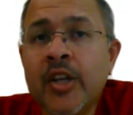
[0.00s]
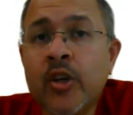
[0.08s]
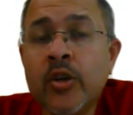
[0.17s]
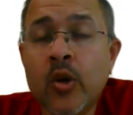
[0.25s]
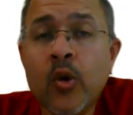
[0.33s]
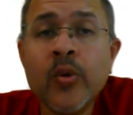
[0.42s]

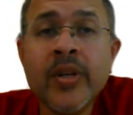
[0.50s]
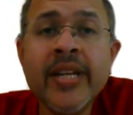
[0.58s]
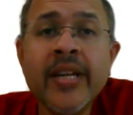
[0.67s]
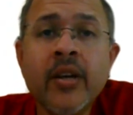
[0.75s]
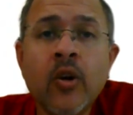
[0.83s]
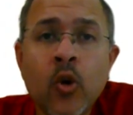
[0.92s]
your
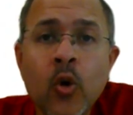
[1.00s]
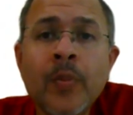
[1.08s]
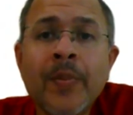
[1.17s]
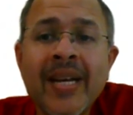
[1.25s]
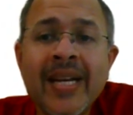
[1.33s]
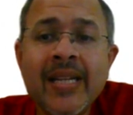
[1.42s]
only
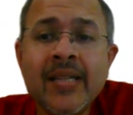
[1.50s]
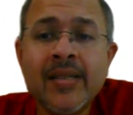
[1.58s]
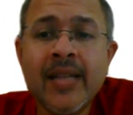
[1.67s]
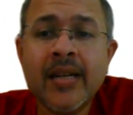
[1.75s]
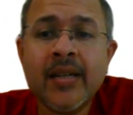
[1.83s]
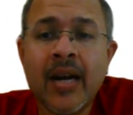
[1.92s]
hope
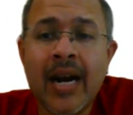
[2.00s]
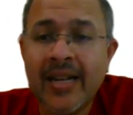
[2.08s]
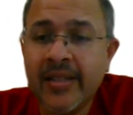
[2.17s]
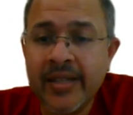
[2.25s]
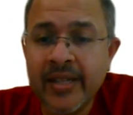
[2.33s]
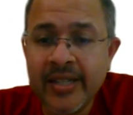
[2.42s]
is that
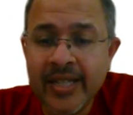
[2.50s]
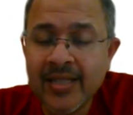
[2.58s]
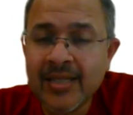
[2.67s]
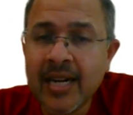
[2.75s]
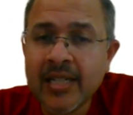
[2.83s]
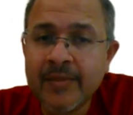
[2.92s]
either it
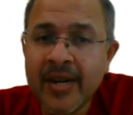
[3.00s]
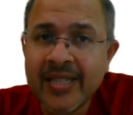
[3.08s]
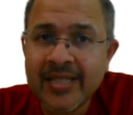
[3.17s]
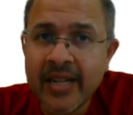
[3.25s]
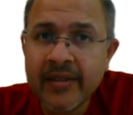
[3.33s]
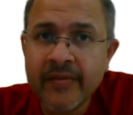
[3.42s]
restarts by
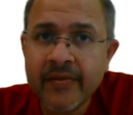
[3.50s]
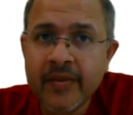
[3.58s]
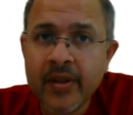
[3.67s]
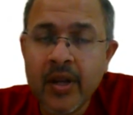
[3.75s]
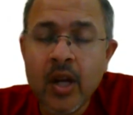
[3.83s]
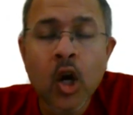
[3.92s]
itself,
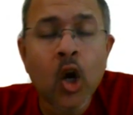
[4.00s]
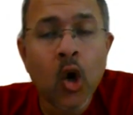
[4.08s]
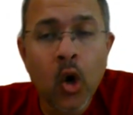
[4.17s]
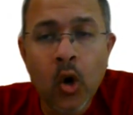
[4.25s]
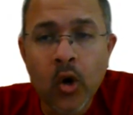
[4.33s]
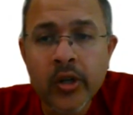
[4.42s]

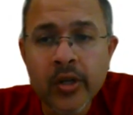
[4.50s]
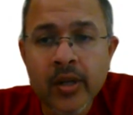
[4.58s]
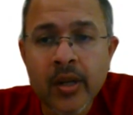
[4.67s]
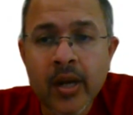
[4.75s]
or